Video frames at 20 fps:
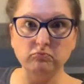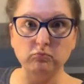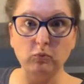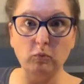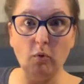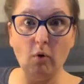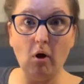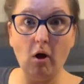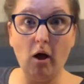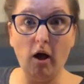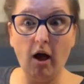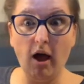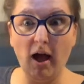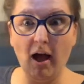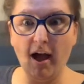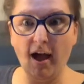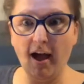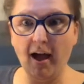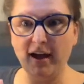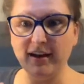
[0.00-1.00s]

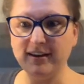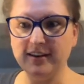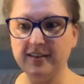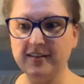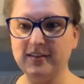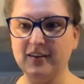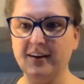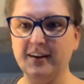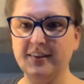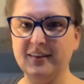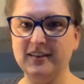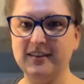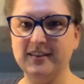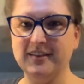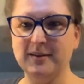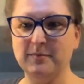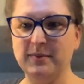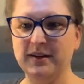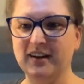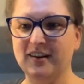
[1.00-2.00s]
what? Sorry, this is
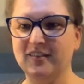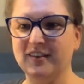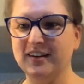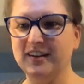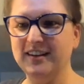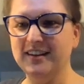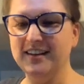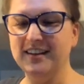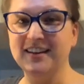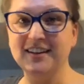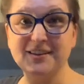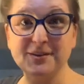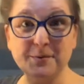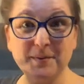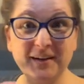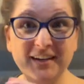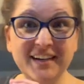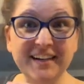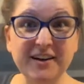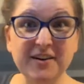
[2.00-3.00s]
tipping over. So we're
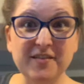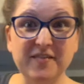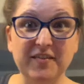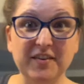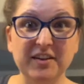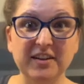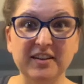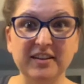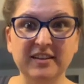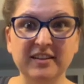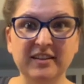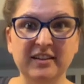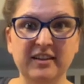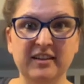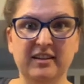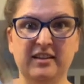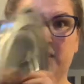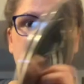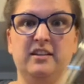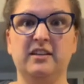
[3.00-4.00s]
gonna go full
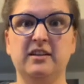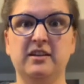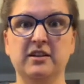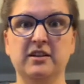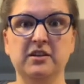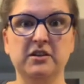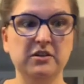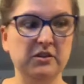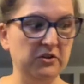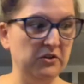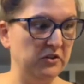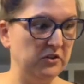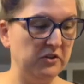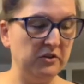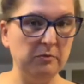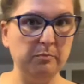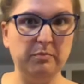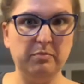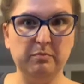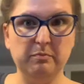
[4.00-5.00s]

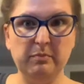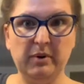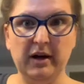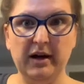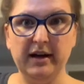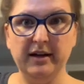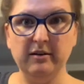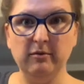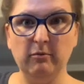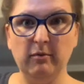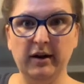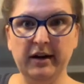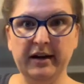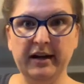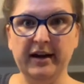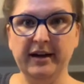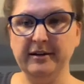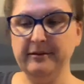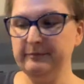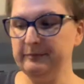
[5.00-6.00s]
soup pot. Why
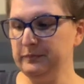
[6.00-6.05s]
not?